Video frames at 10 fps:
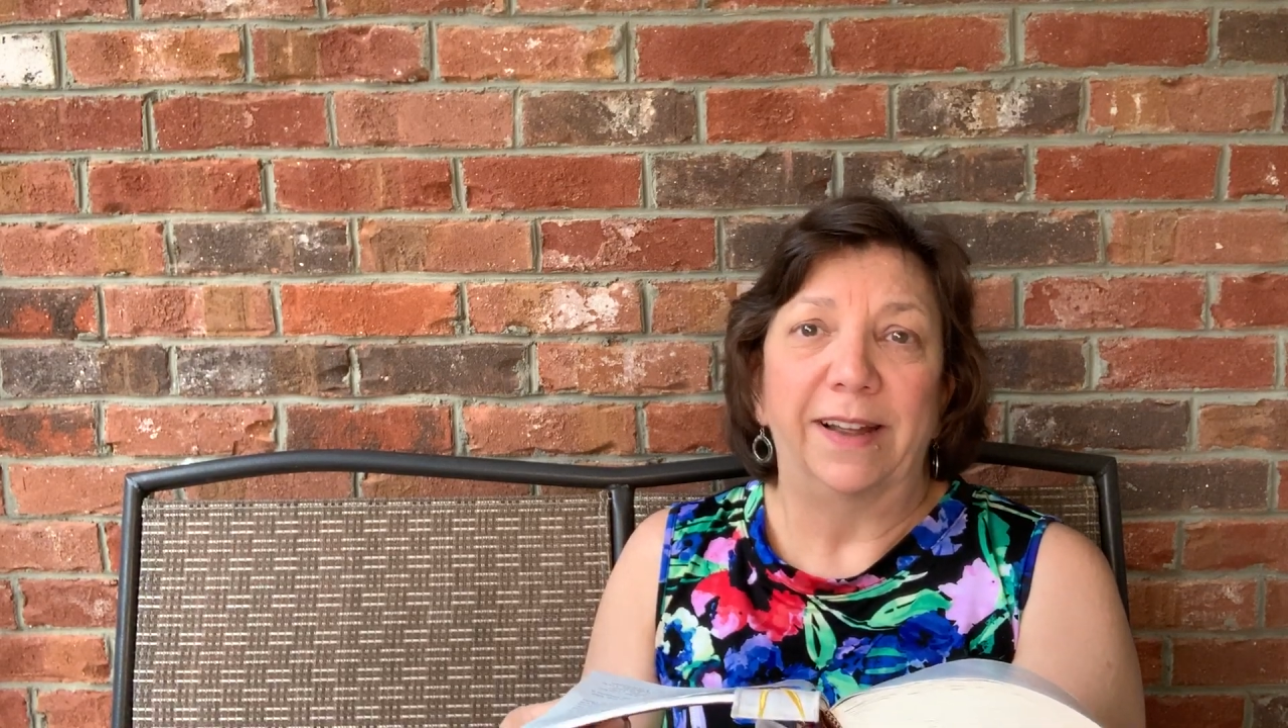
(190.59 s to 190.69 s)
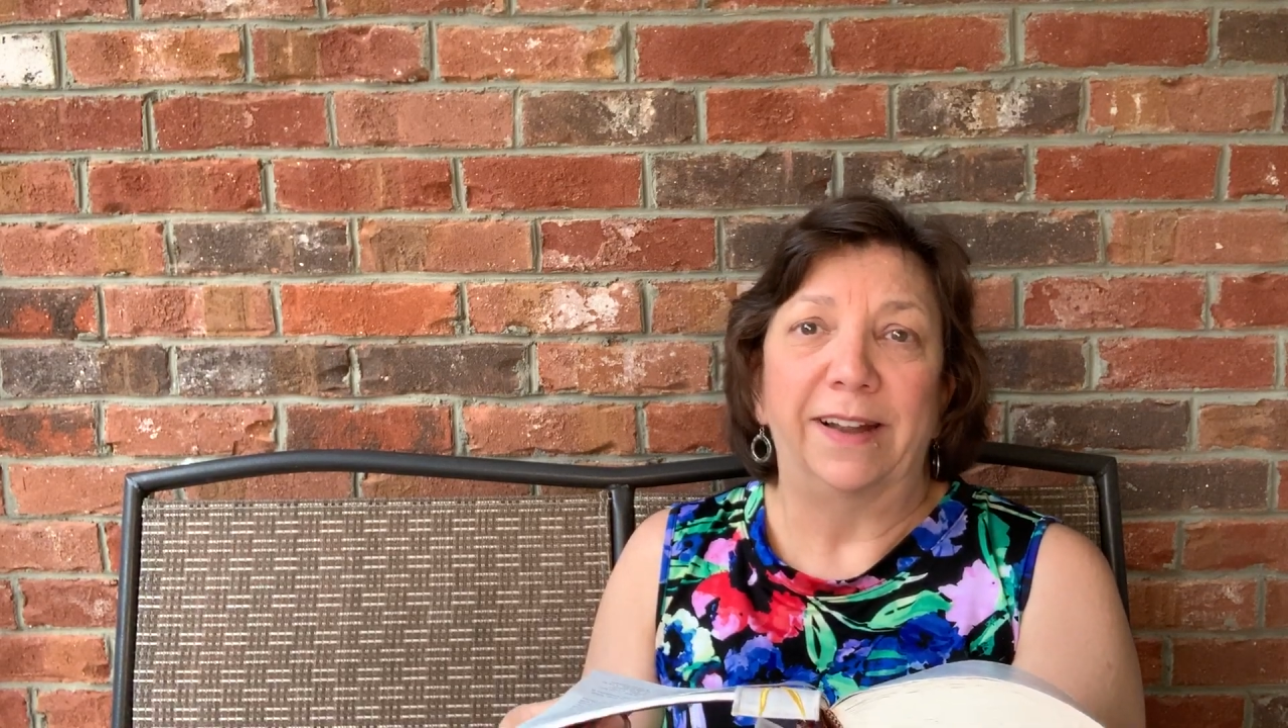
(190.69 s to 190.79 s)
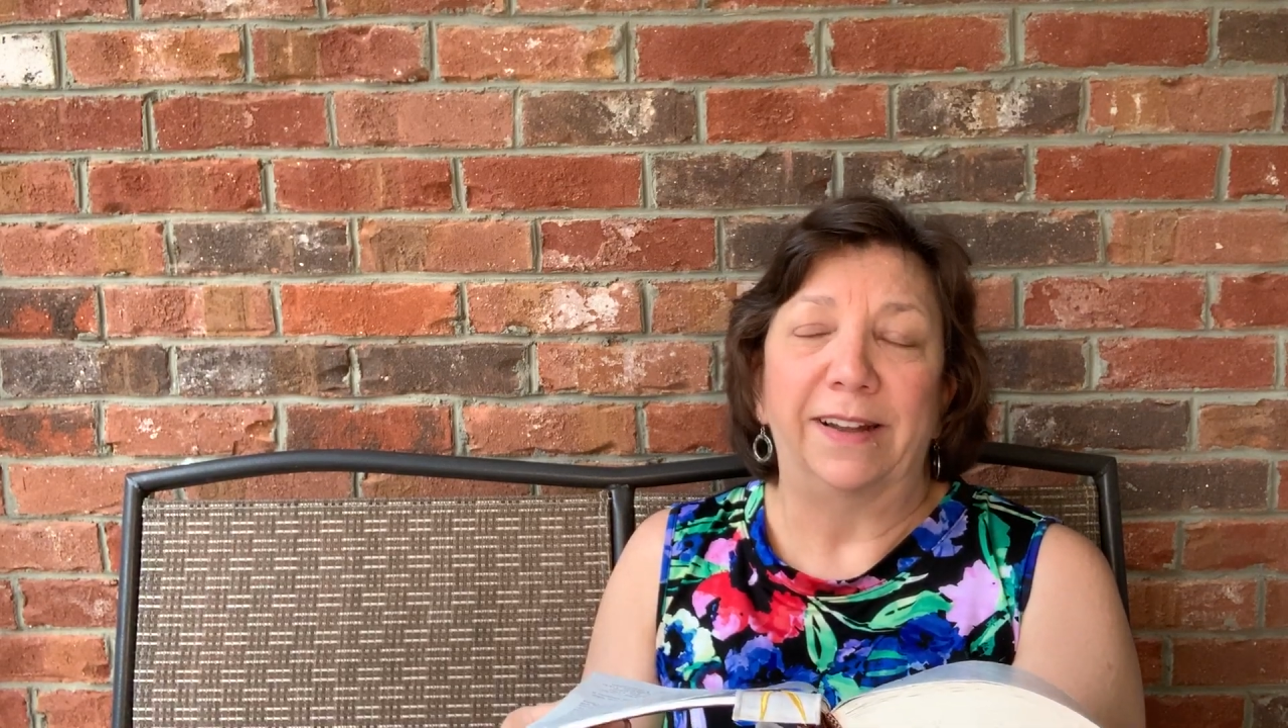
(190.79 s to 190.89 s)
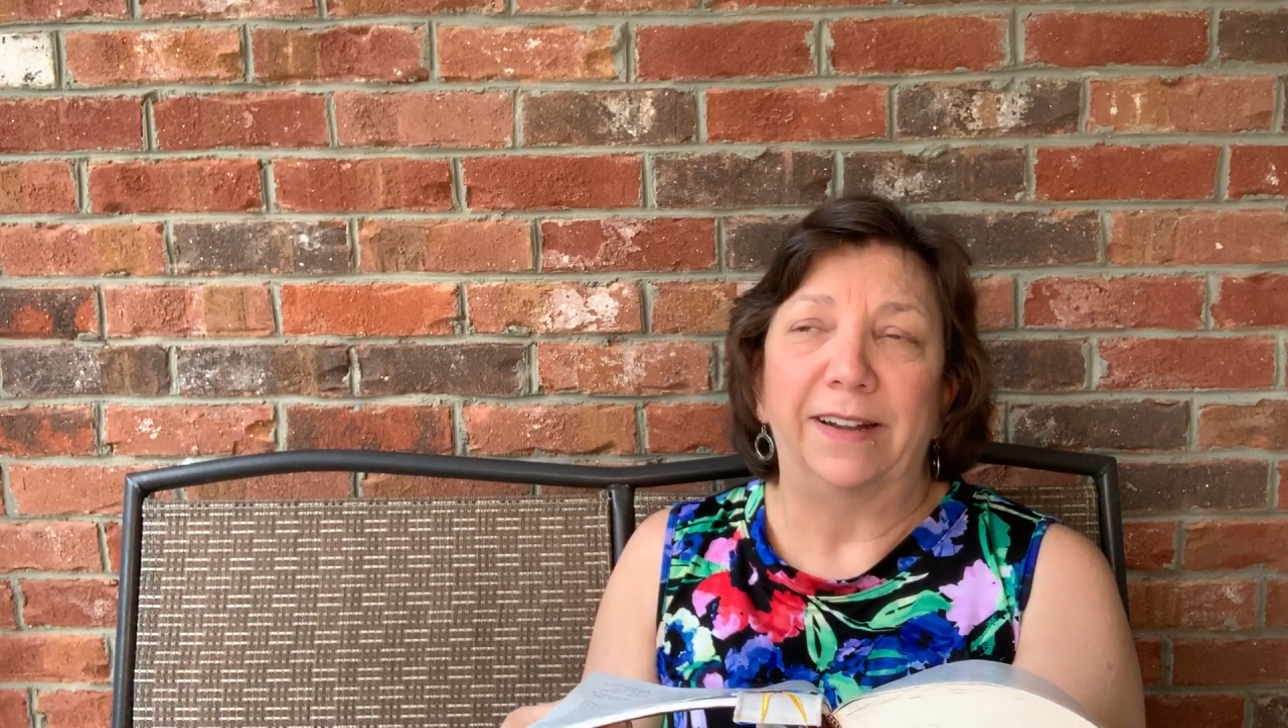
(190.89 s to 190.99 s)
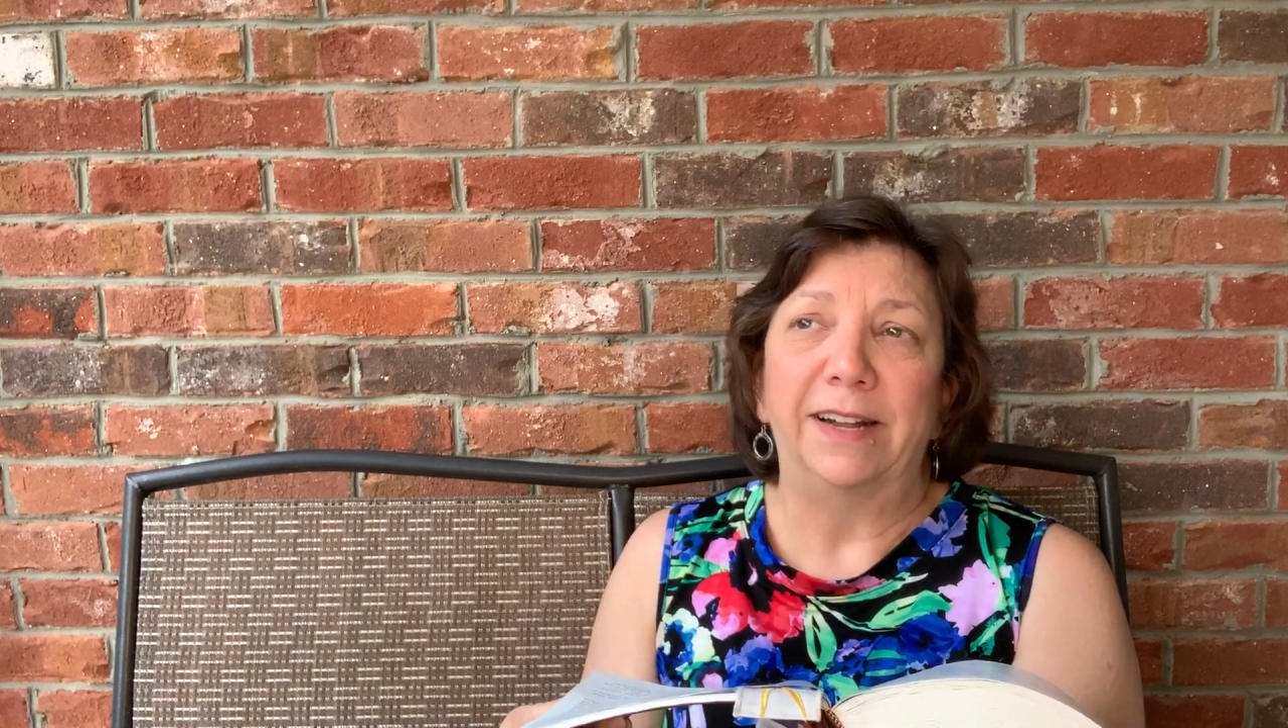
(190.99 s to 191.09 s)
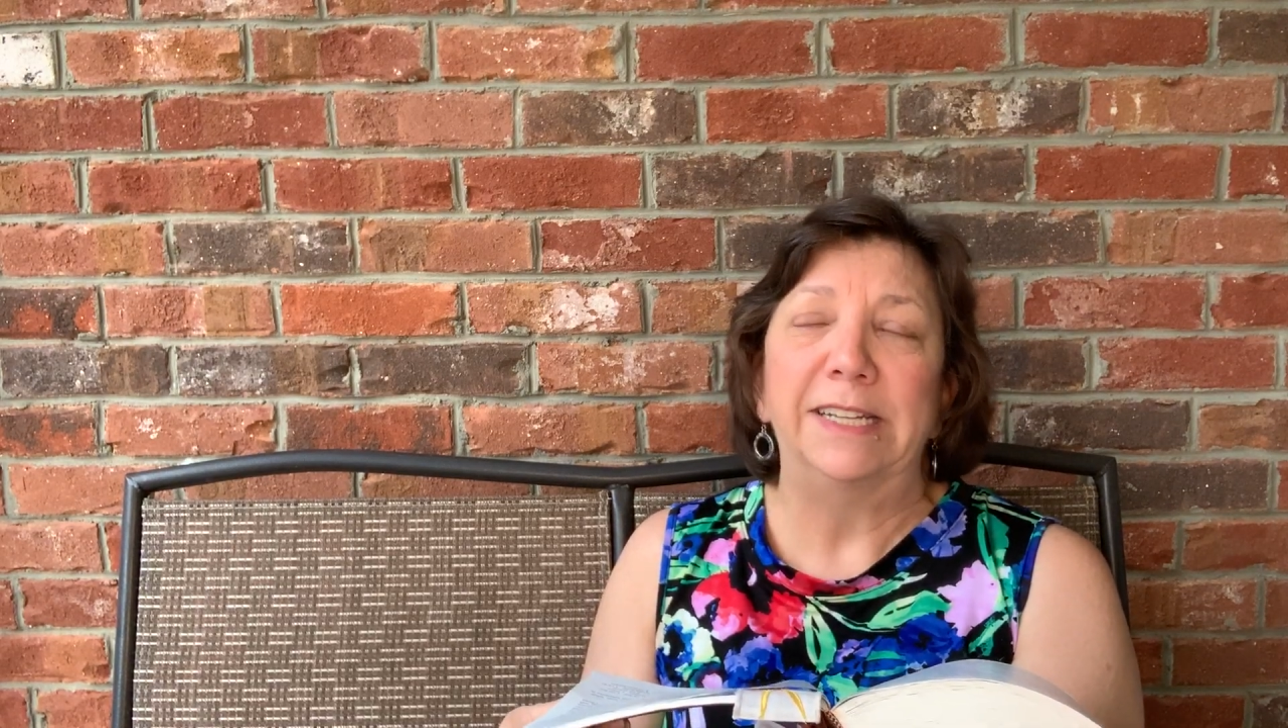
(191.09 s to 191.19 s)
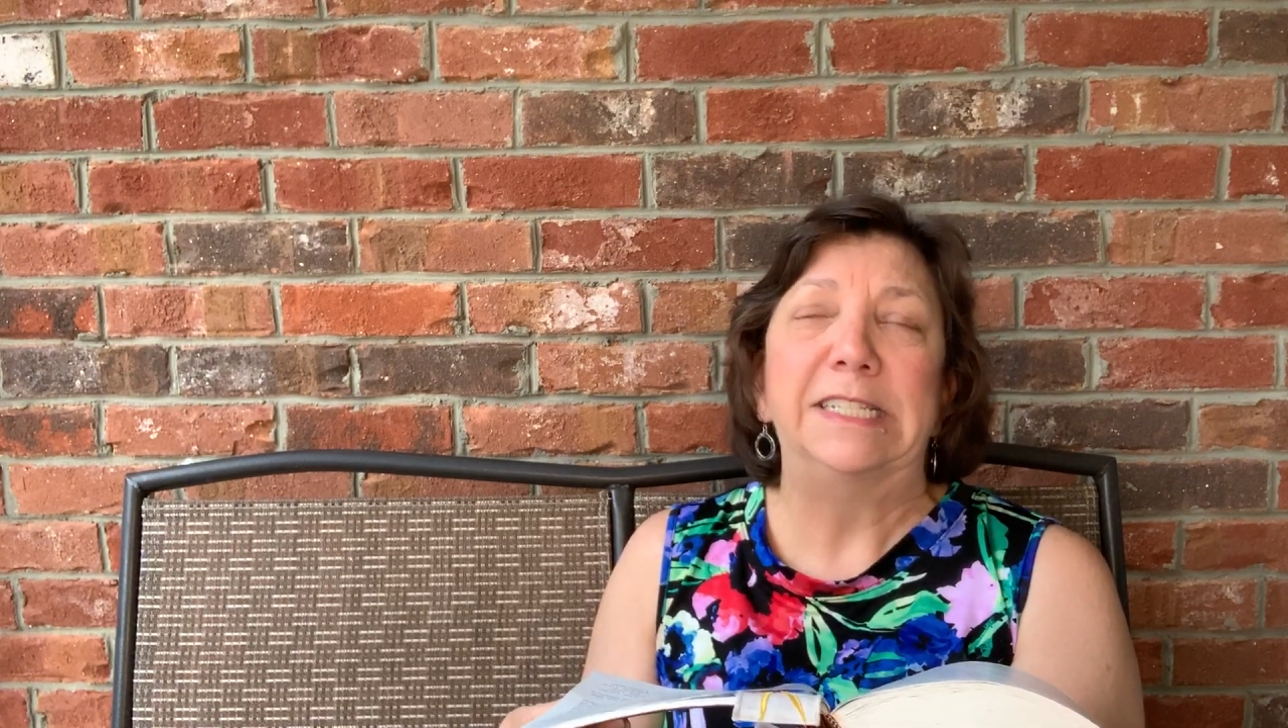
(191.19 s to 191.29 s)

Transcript: uh, a